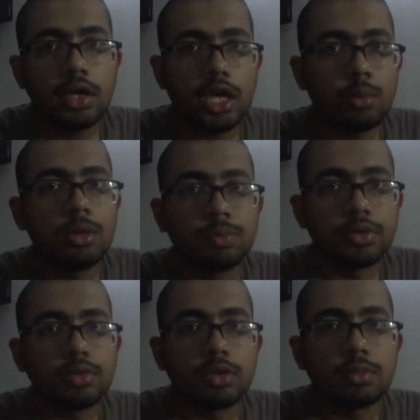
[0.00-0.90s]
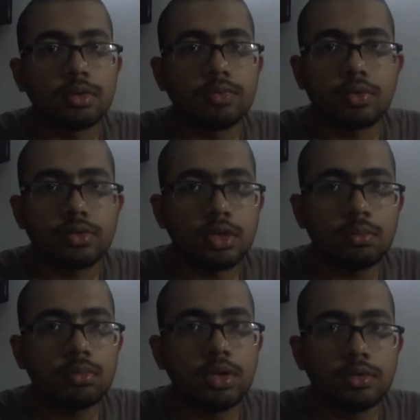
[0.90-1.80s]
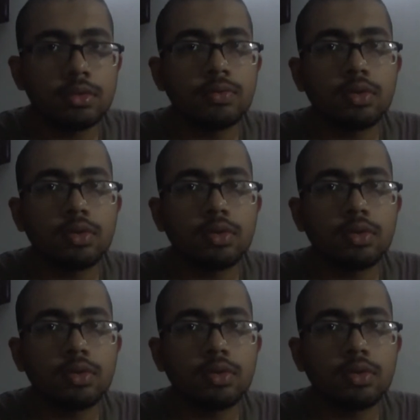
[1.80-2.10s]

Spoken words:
able person, but for some reason,